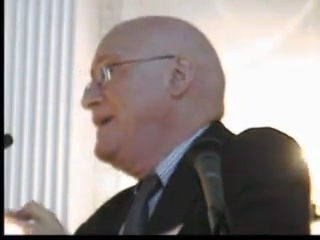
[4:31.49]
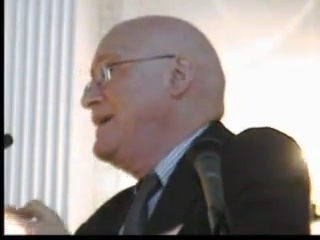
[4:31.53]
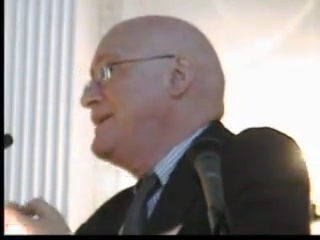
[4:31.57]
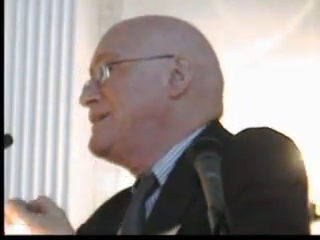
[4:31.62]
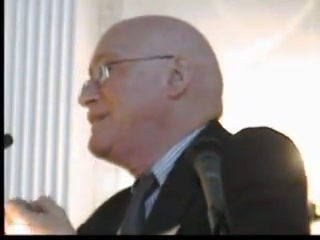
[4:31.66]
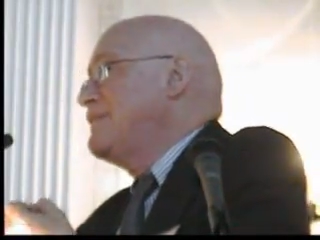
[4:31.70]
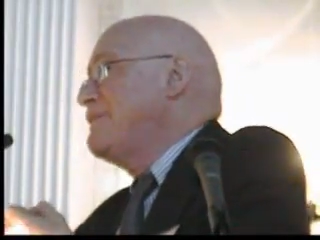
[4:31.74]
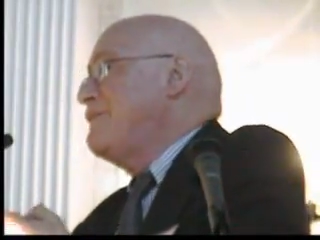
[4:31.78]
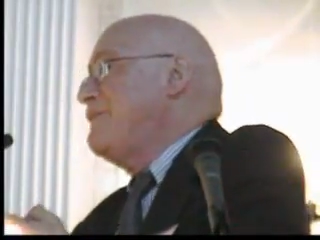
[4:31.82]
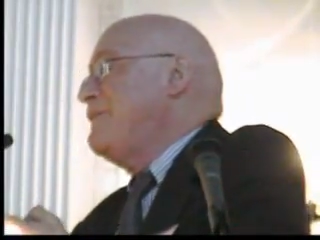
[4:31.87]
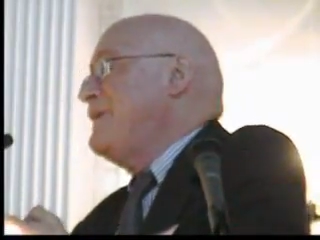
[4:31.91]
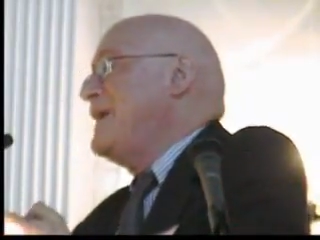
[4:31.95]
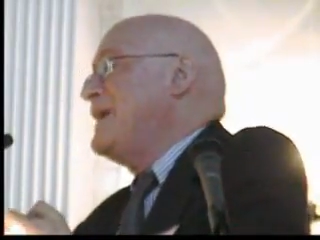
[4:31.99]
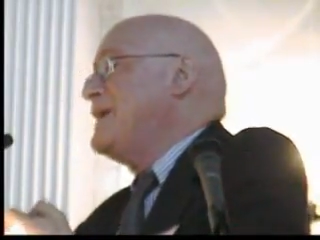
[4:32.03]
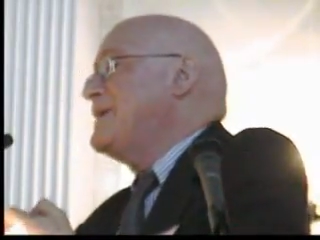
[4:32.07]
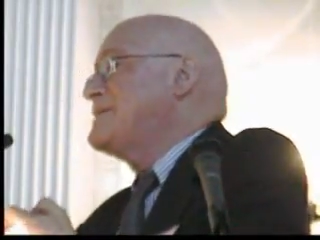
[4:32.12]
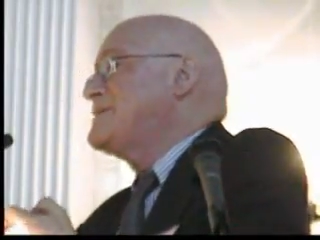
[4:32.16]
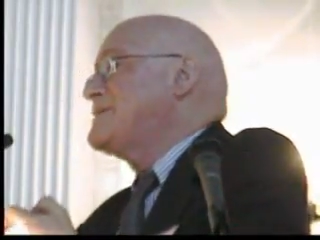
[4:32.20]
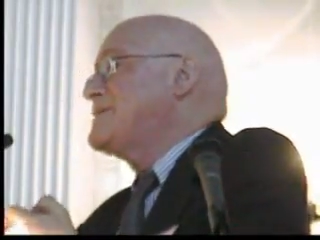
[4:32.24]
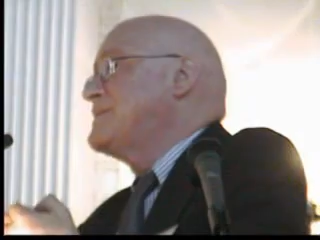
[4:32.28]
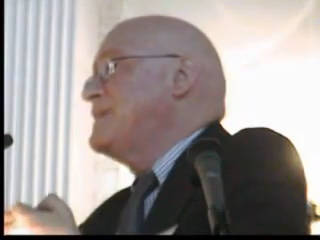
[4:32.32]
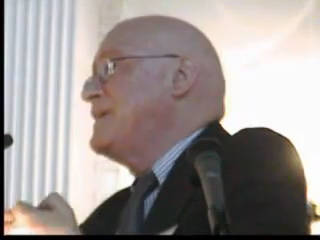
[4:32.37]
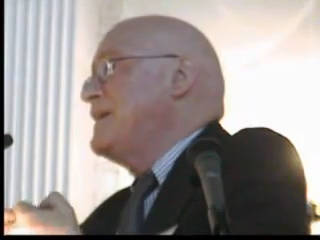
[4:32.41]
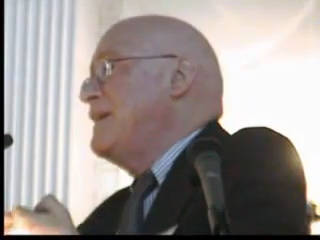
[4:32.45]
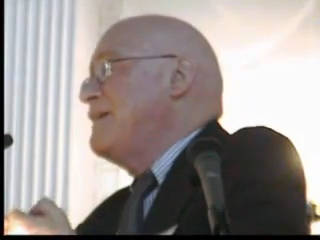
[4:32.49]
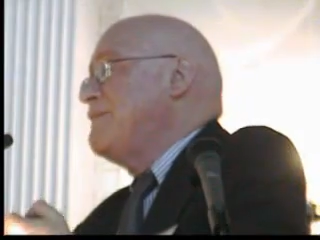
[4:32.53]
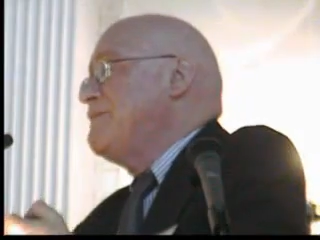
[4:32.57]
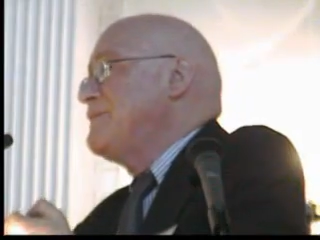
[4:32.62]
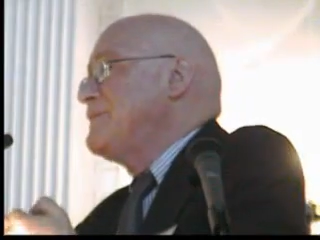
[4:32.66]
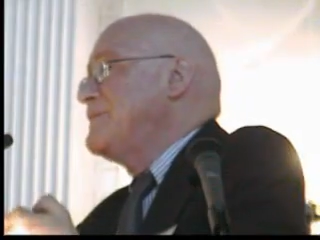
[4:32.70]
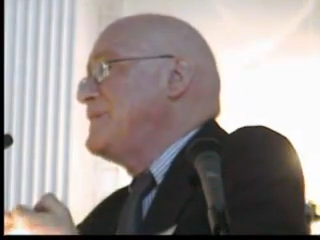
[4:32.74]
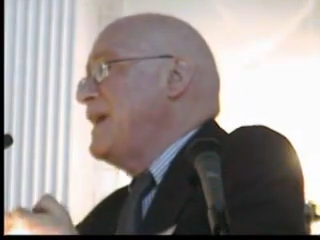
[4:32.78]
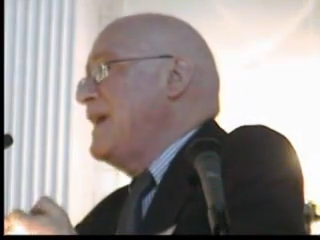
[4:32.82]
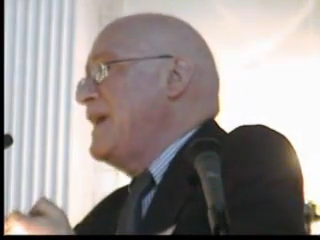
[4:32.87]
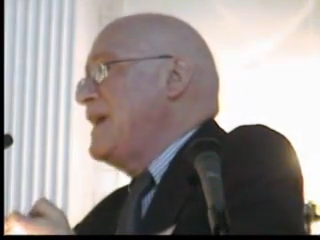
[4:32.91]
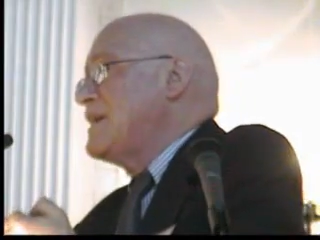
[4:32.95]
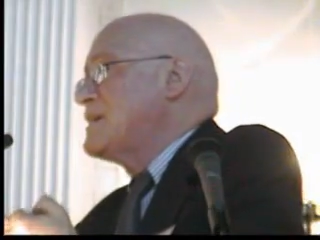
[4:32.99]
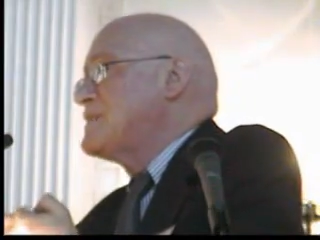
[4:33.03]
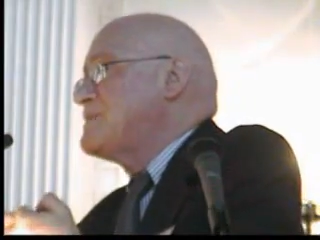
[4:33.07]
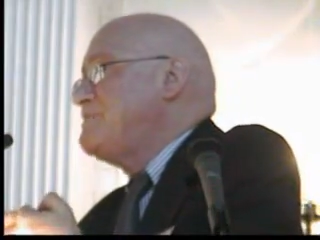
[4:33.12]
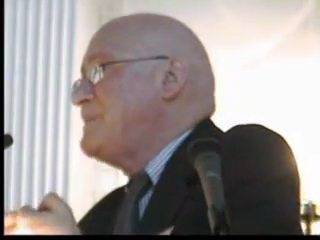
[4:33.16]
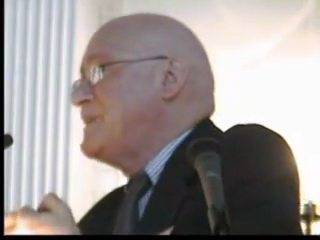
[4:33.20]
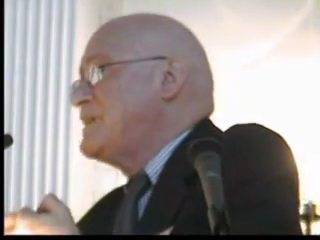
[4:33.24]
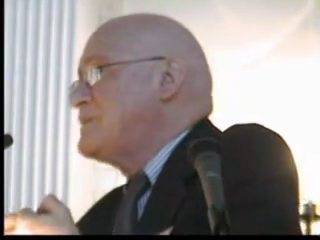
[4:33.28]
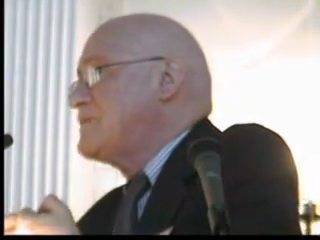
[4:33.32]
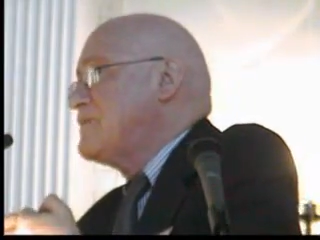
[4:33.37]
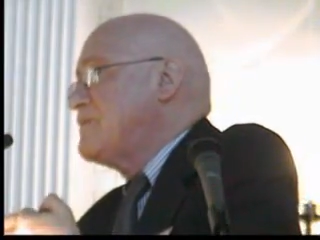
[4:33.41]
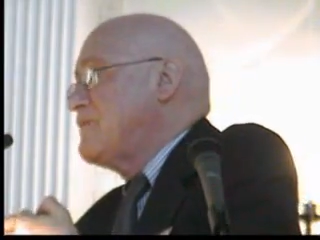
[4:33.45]
It affects every
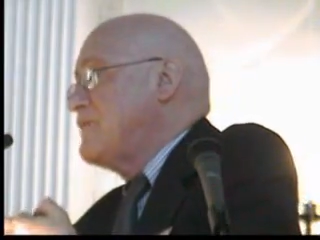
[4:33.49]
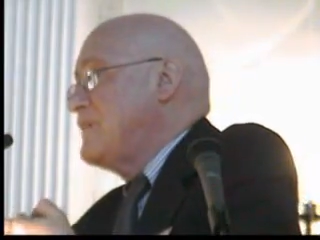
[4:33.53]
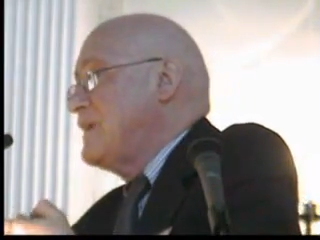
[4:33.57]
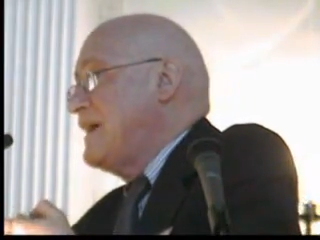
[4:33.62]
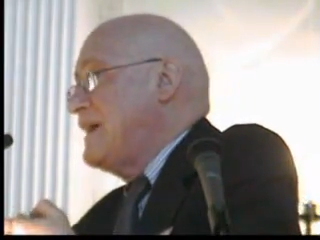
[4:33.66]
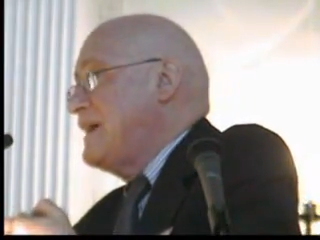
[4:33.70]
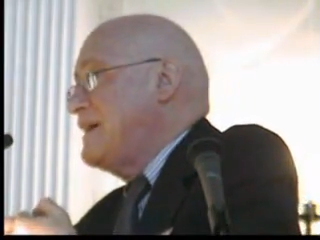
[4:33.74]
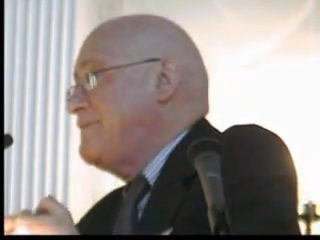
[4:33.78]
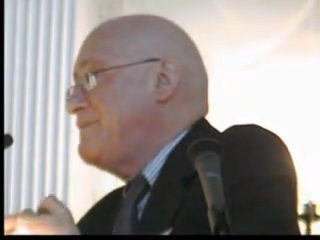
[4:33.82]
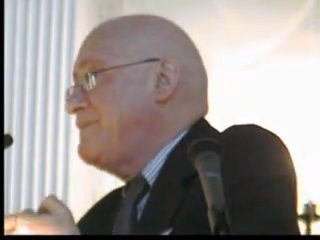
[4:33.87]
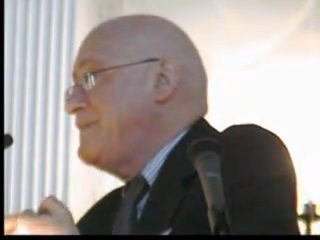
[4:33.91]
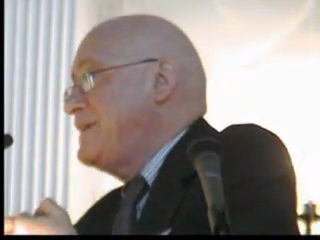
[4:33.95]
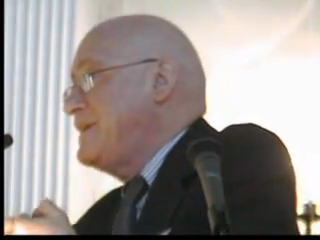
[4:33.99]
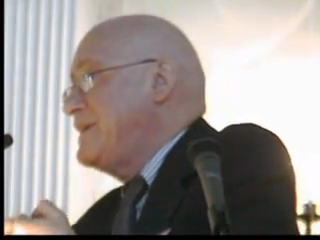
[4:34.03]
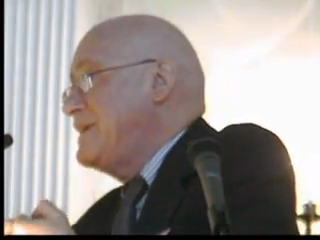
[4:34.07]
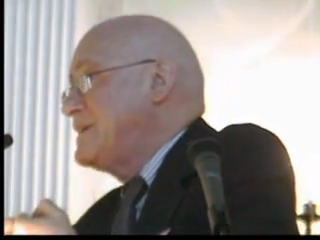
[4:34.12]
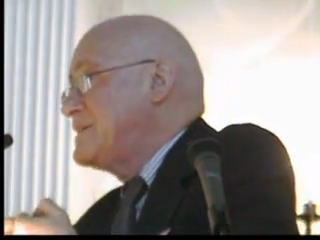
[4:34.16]
aspect of life